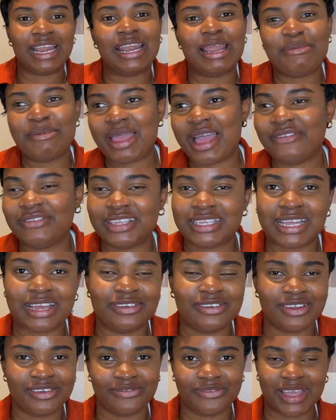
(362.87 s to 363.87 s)
Let me have this
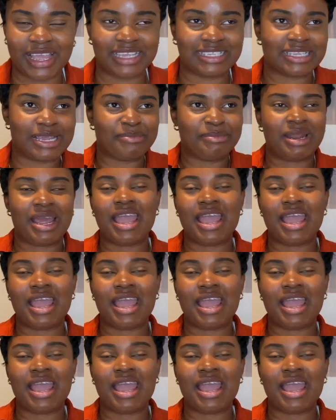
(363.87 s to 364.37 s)
kind of examiner.